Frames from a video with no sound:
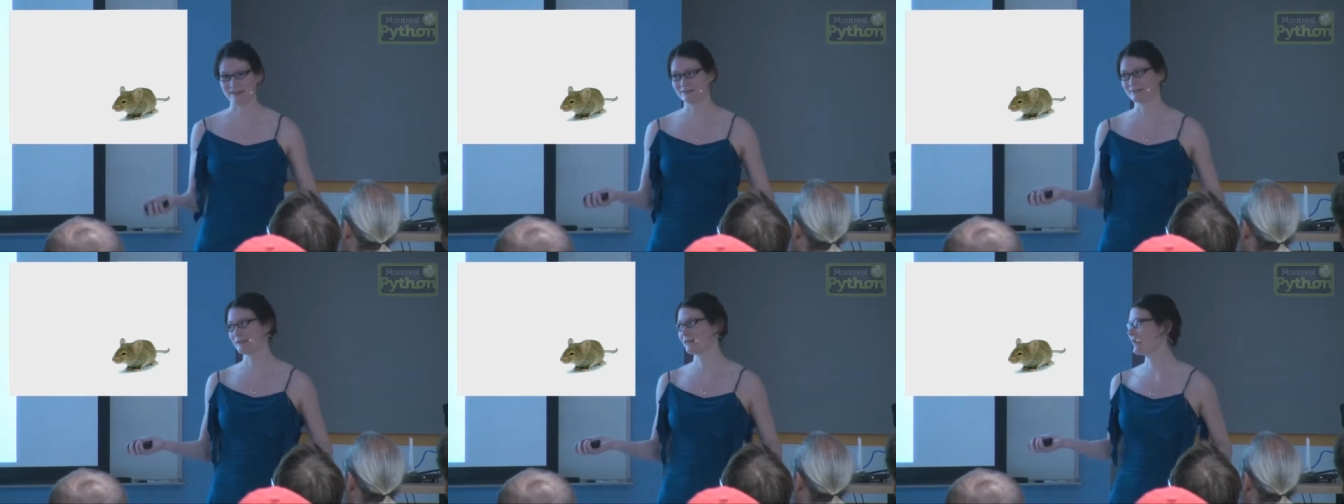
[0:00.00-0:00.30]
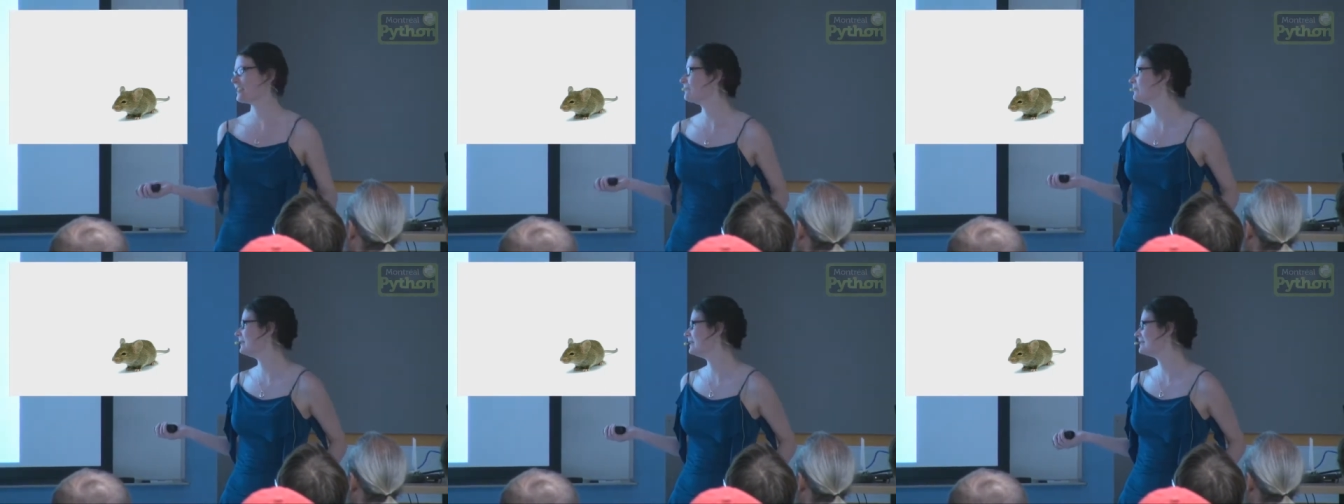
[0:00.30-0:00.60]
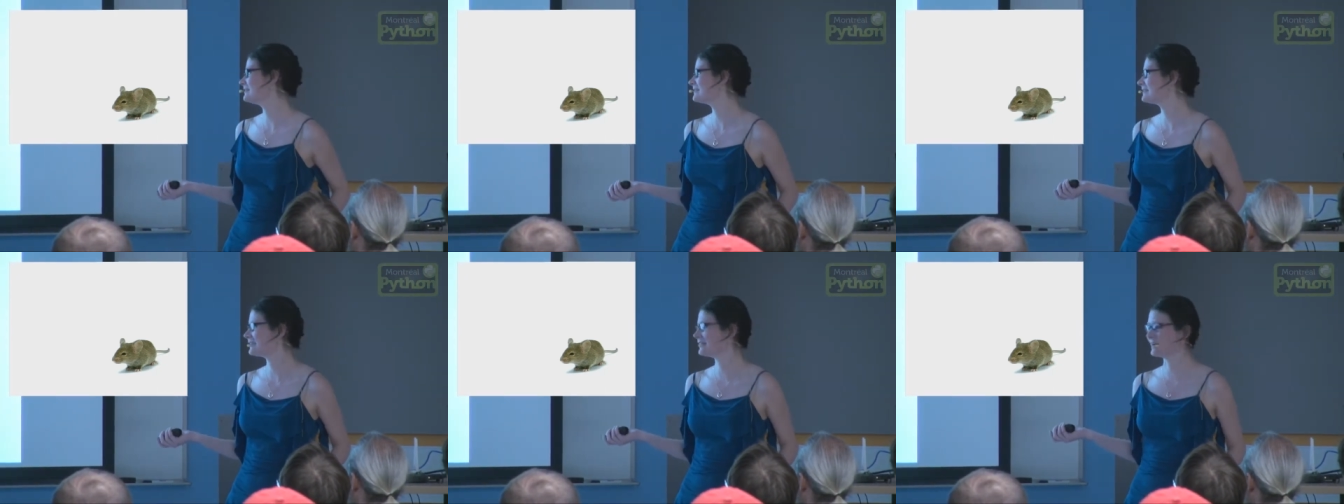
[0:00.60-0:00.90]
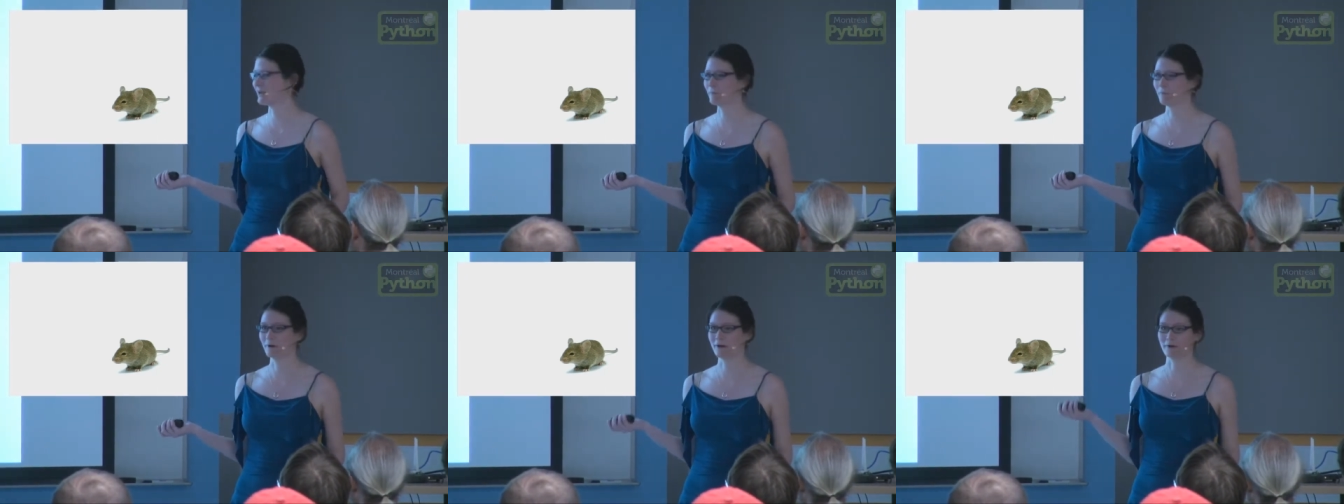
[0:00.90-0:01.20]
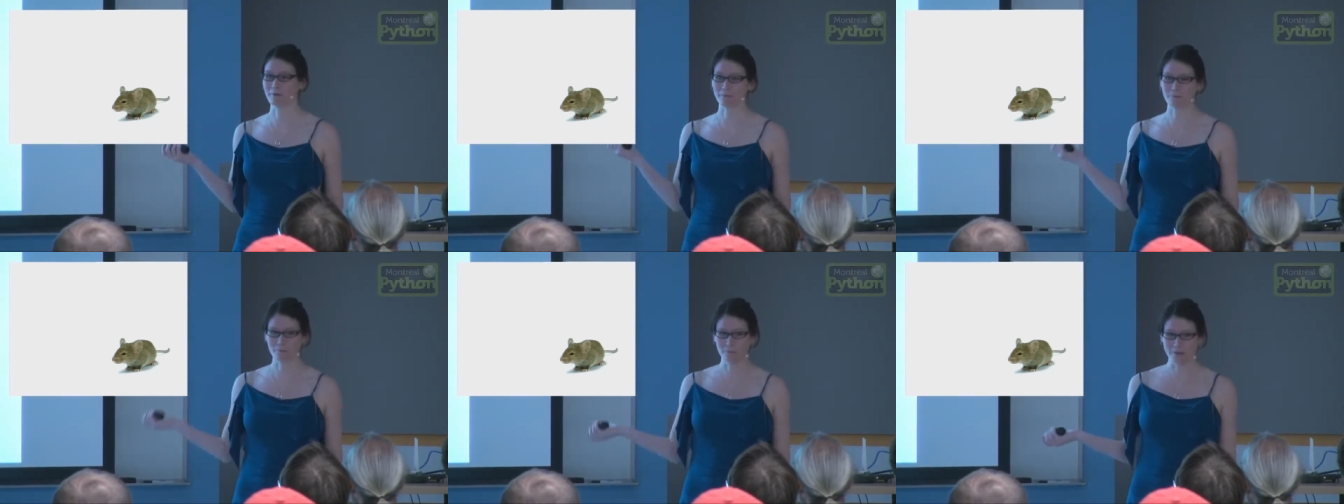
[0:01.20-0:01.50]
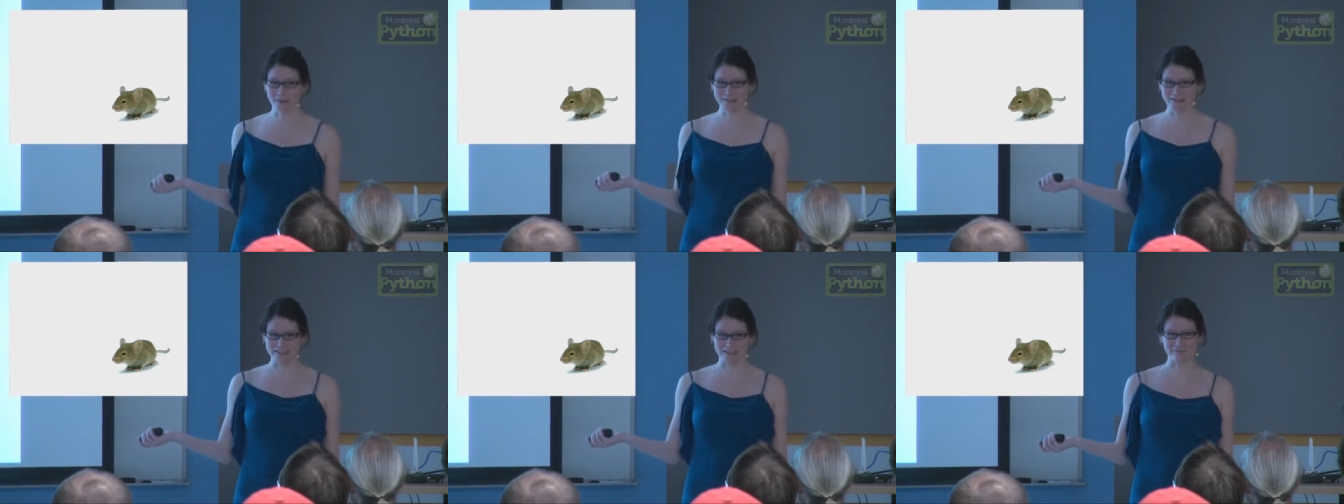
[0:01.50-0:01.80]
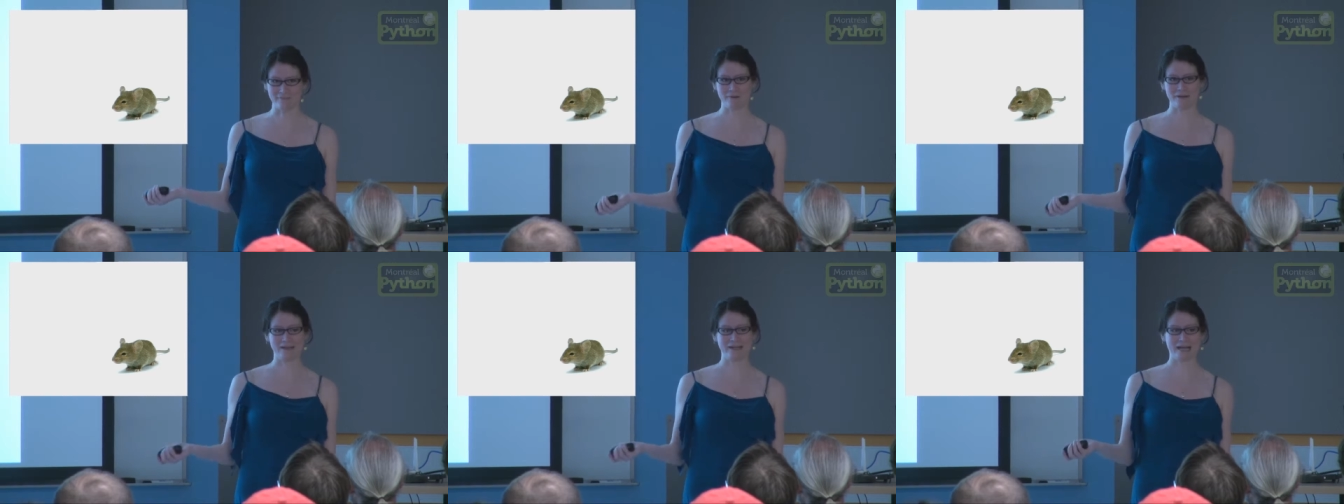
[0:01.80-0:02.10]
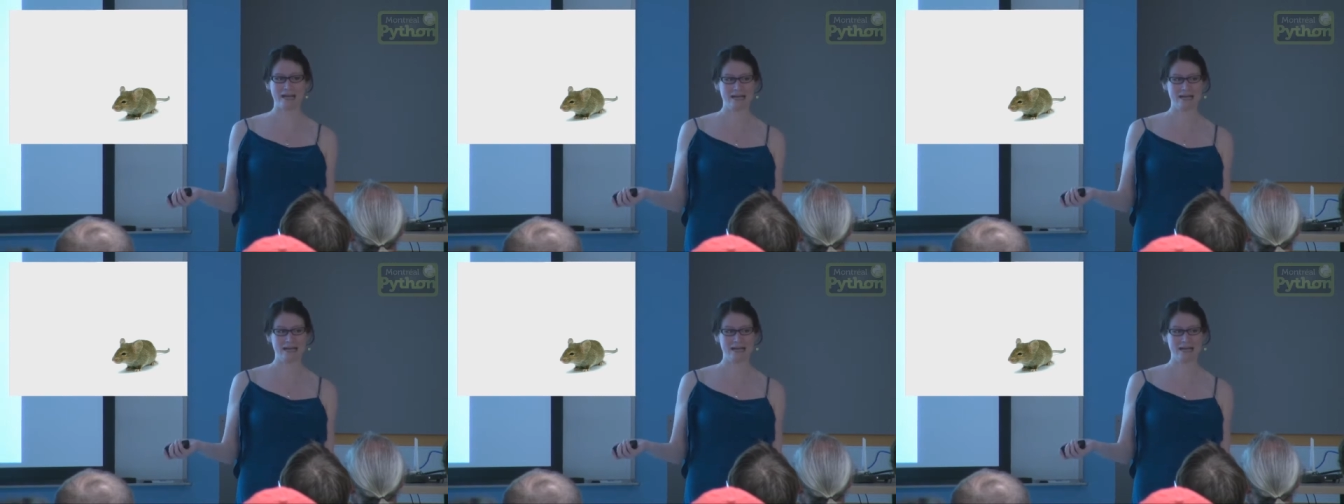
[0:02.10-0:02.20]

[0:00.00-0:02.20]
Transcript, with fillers: and so that means that I work with a different